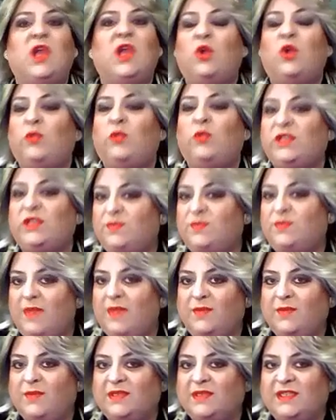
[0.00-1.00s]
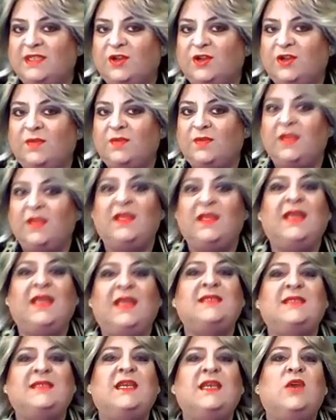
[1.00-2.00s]
rich maple syrup in the
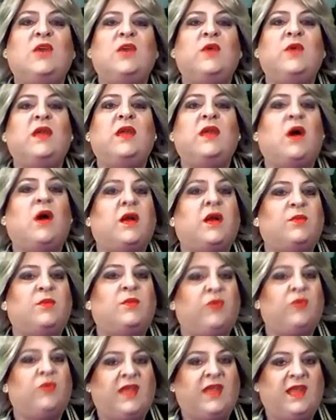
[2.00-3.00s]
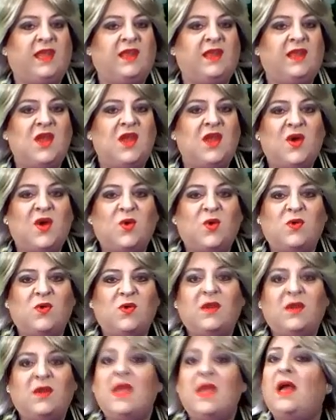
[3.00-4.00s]
easygoing autumn Ricky,
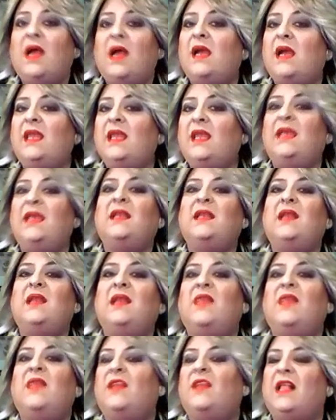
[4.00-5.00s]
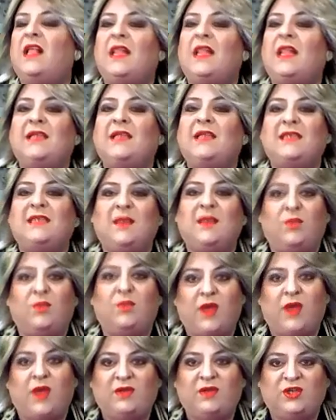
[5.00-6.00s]
or honey in the classic
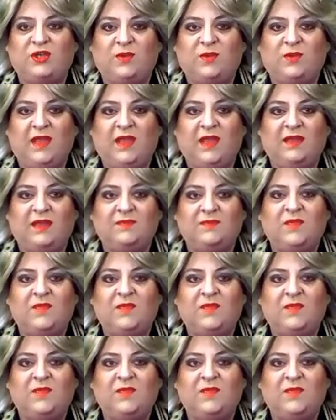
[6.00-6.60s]
brown derby.